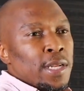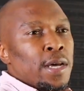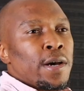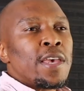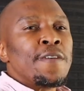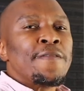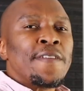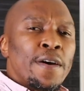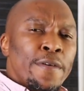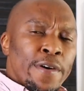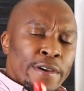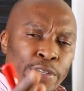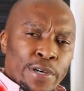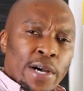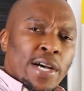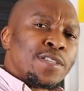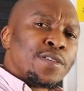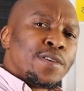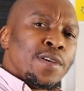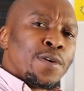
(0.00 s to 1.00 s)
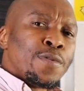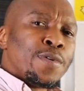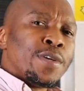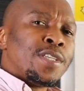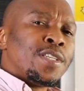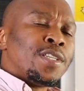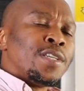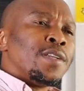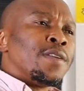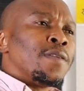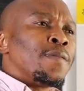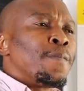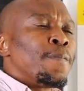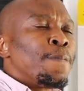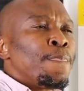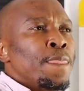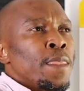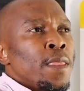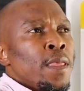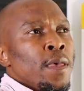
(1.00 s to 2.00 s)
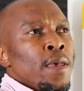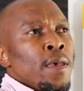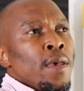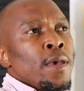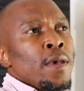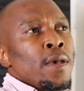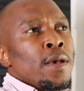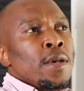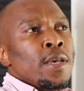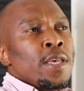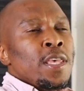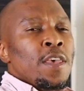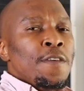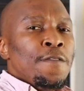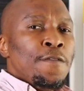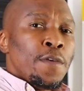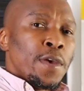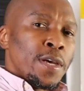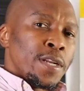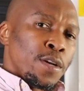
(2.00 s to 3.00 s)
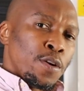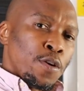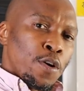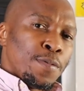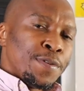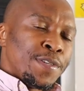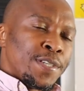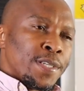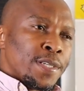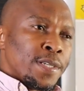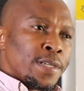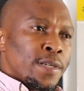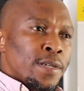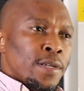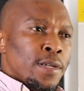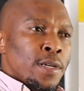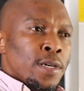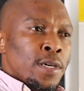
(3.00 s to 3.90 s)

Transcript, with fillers: Now, if I were to ask you a question, if you had an option